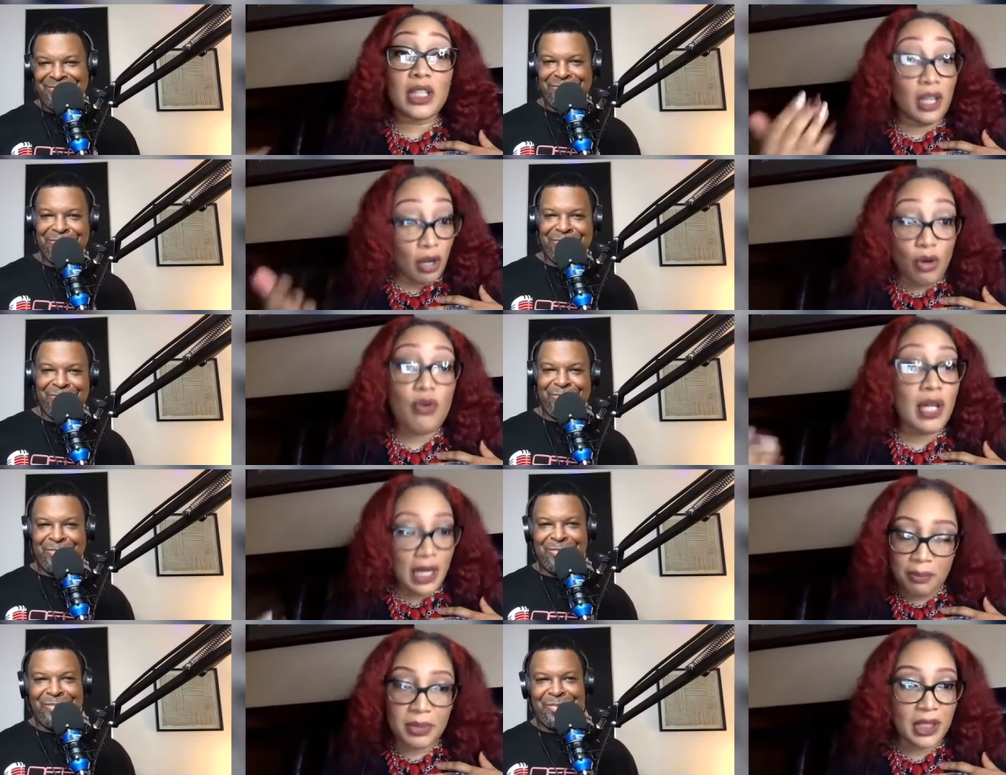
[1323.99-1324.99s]
Speaker 1: your own
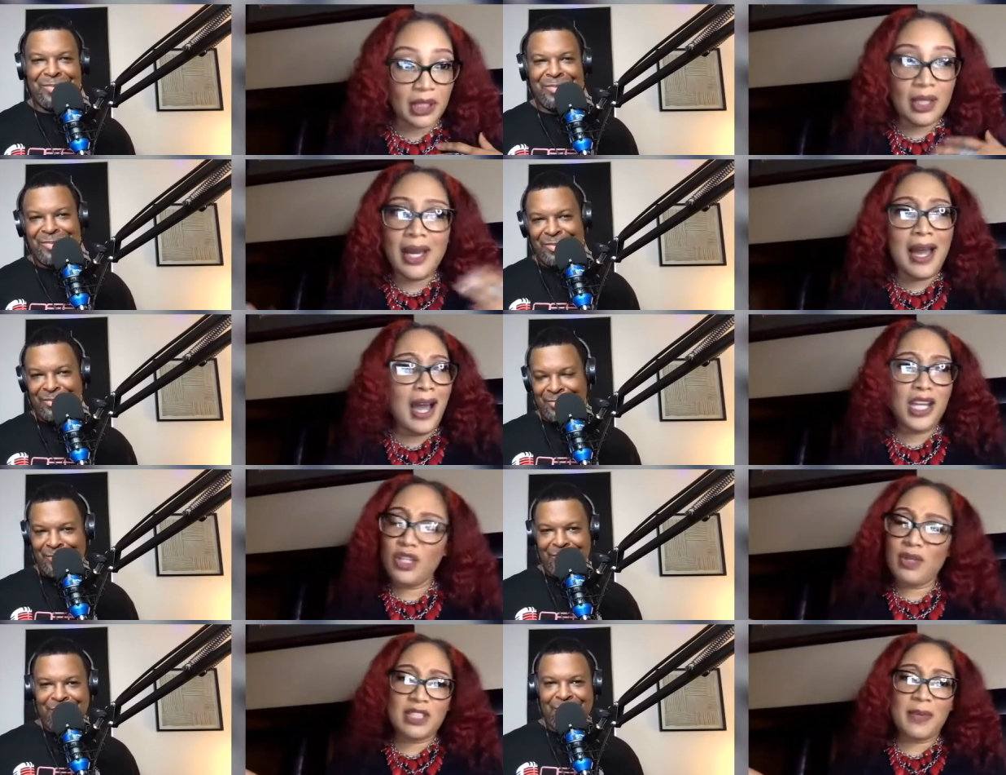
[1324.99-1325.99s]
company, how
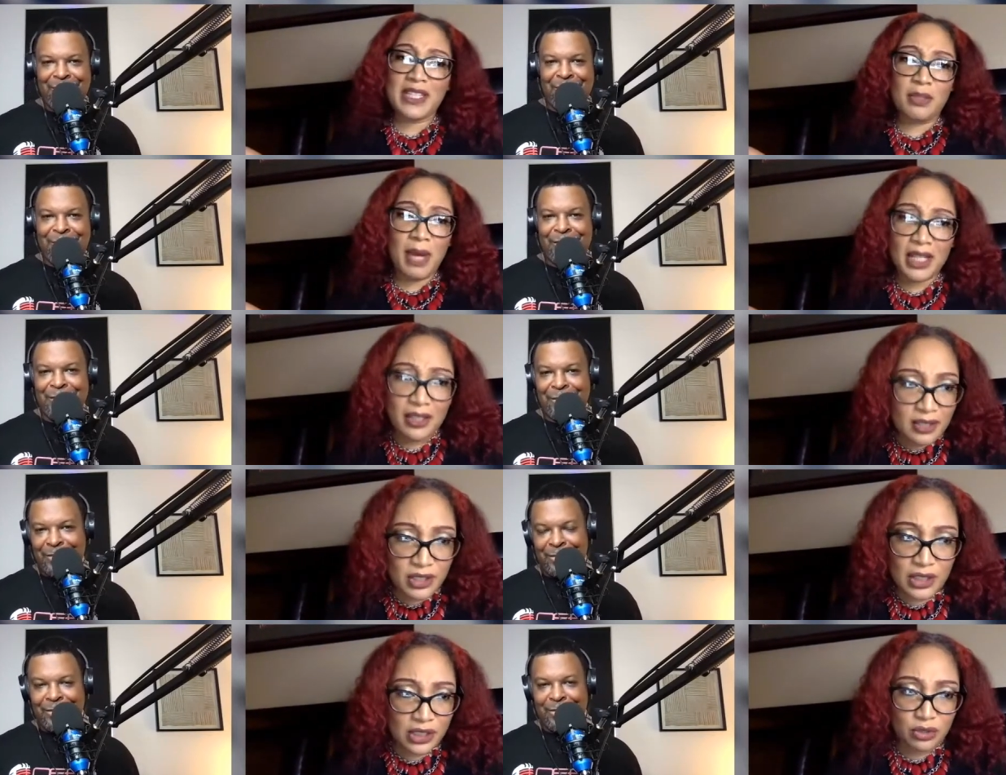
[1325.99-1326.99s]
you expect somebody else
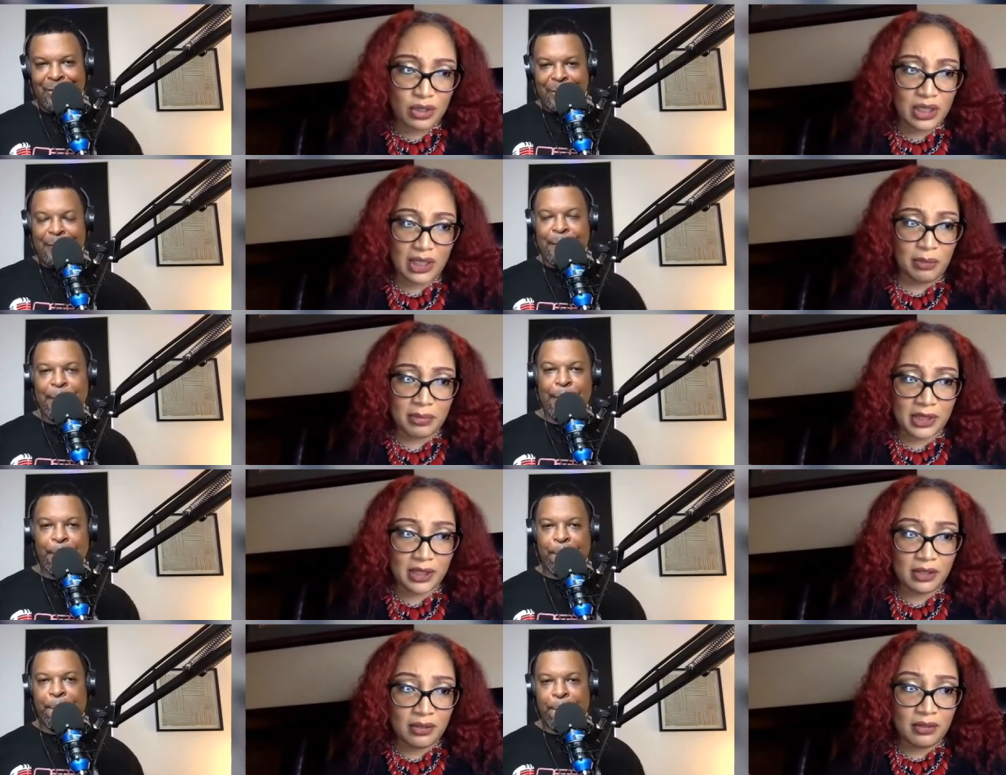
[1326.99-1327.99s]
to enjoy your
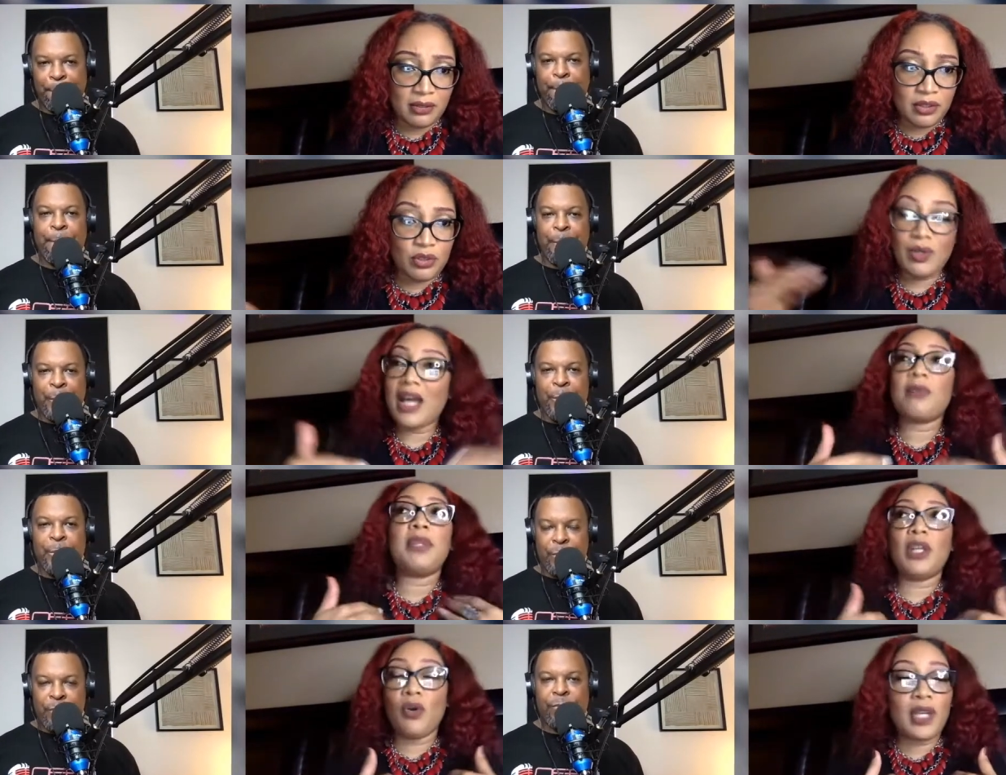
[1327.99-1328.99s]
company? You got to
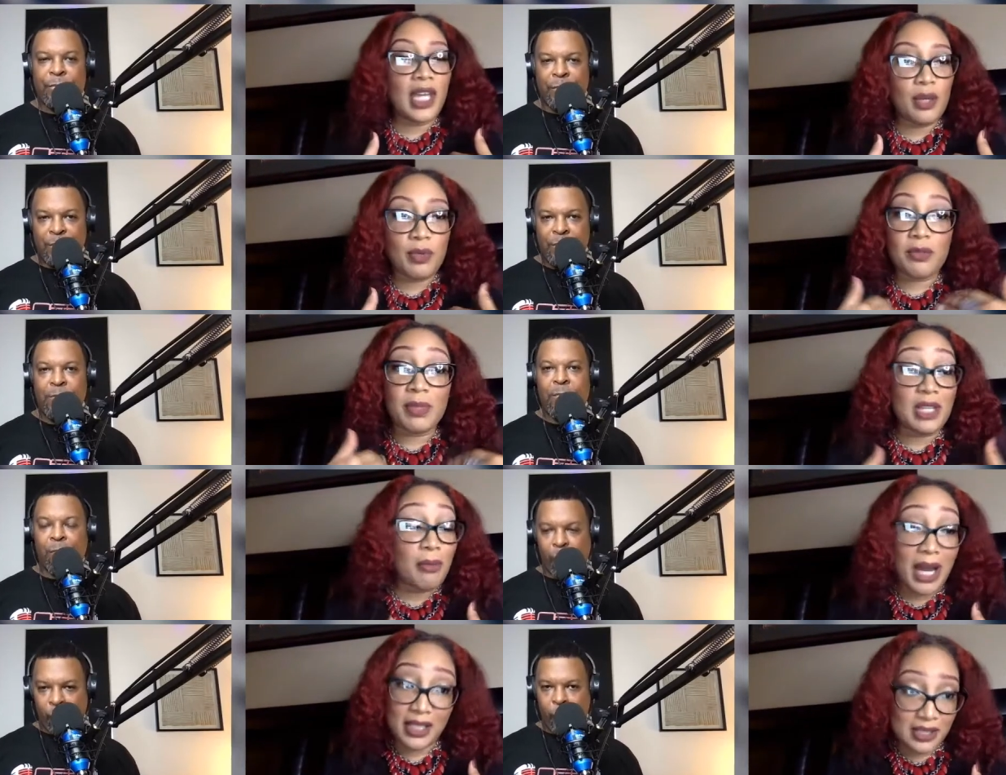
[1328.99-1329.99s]
be okay with being
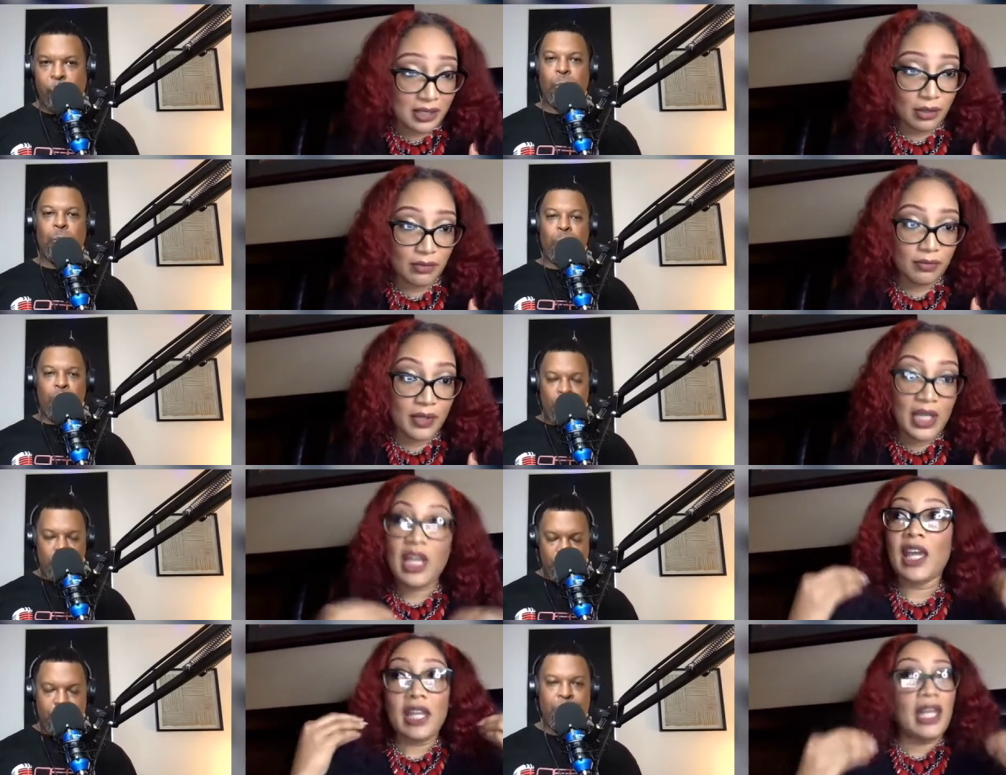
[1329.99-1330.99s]
by yourself.
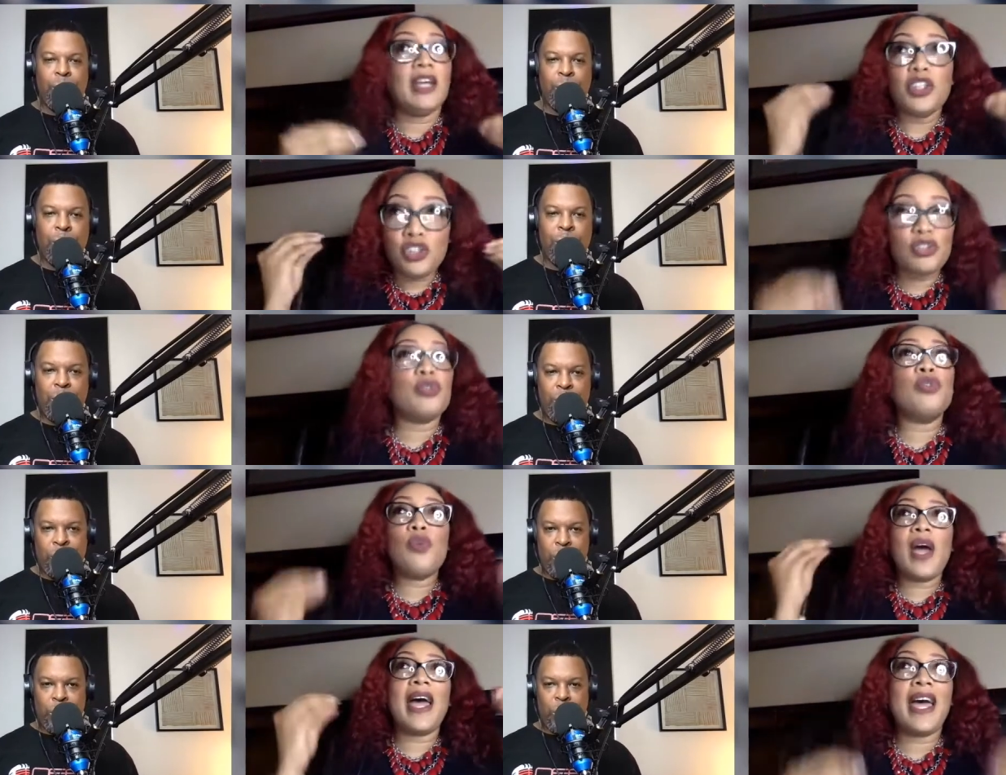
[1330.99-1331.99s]
Mm-hmm.
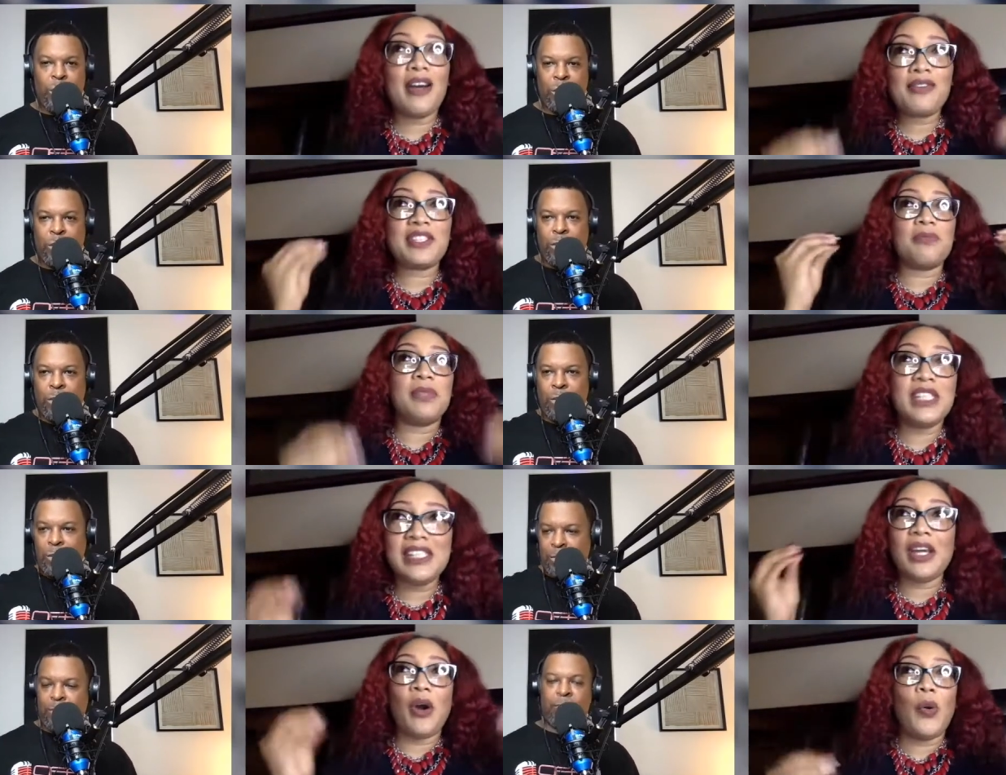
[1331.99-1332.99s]
You have to
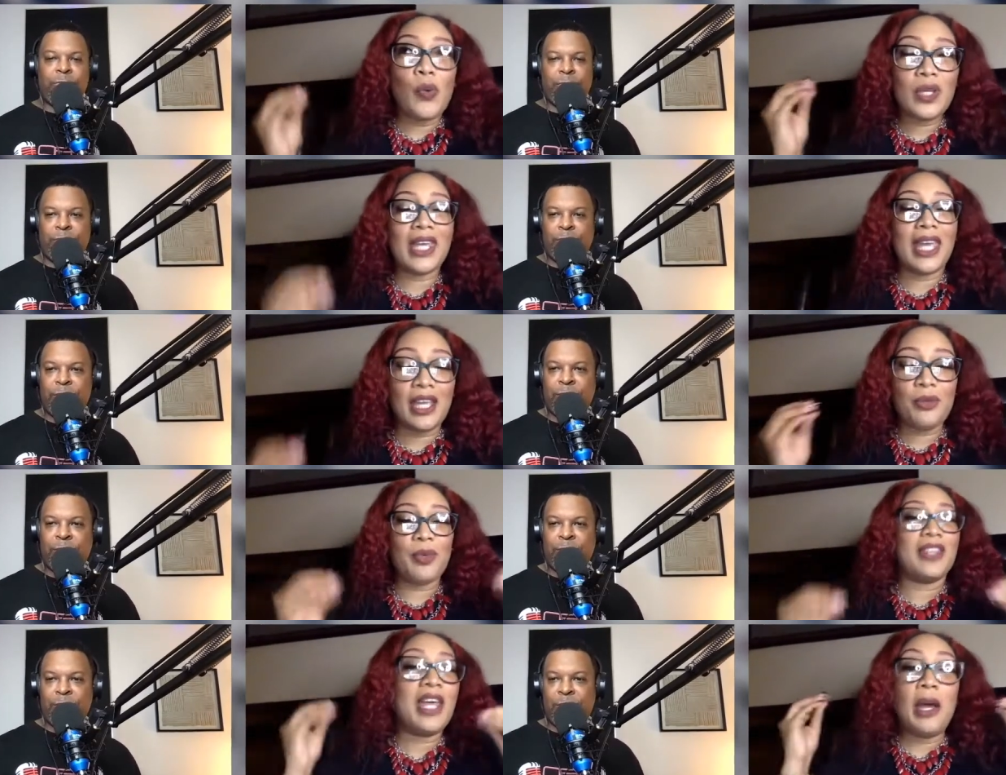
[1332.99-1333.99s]
be okay
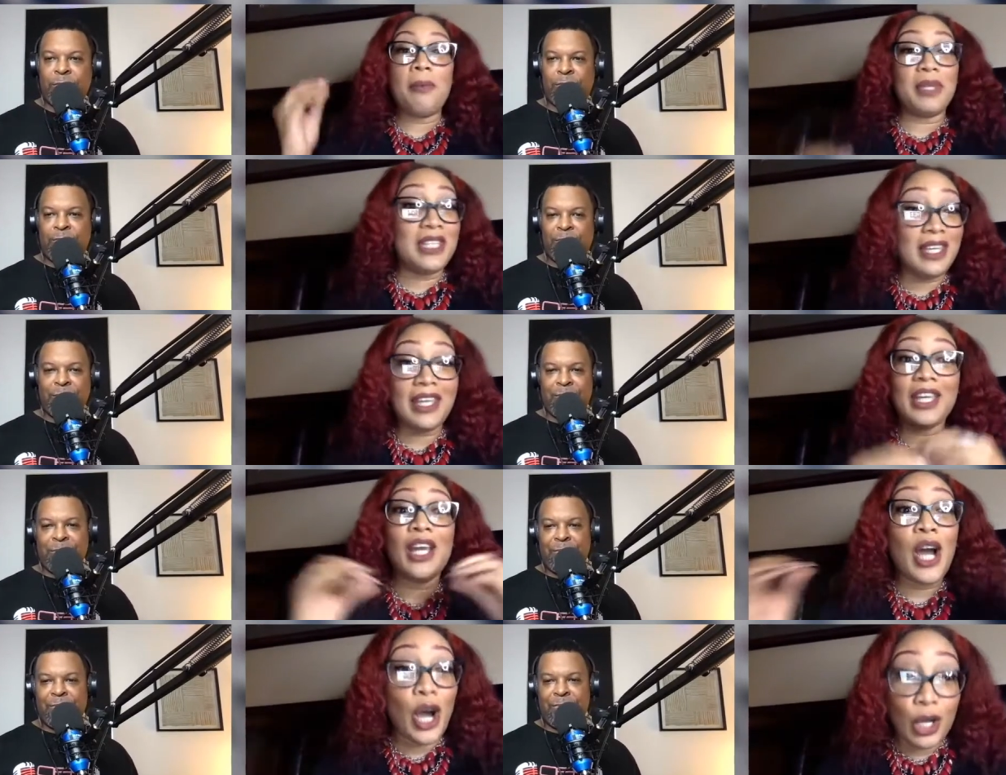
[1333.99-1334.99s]
with being
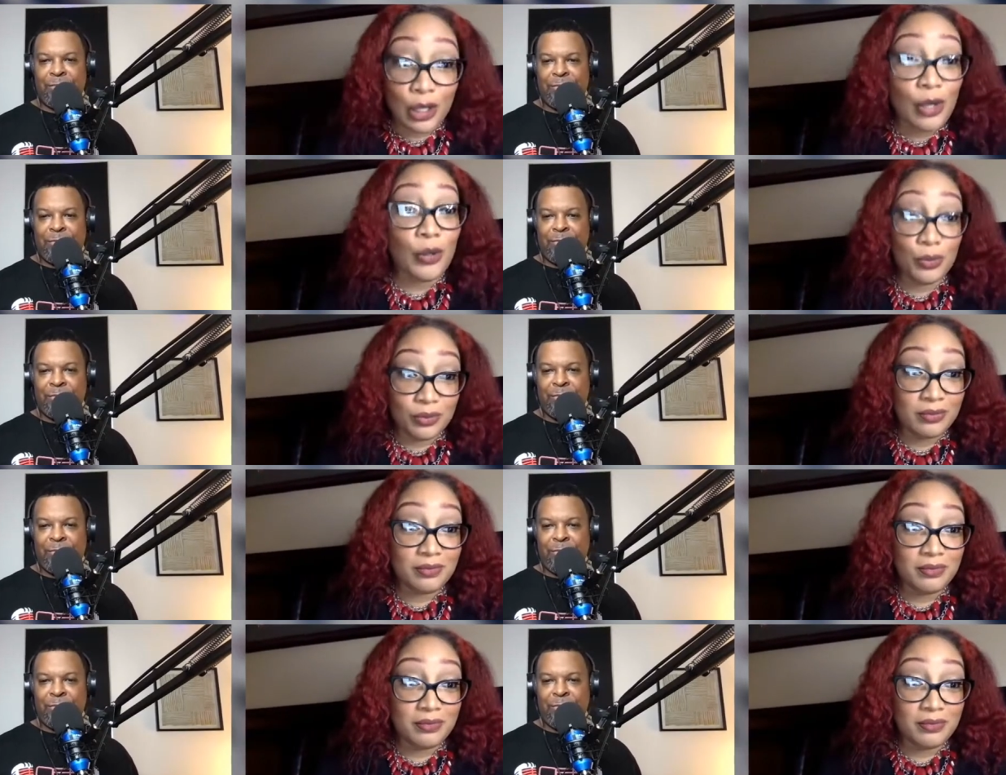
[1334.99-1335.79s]
alone.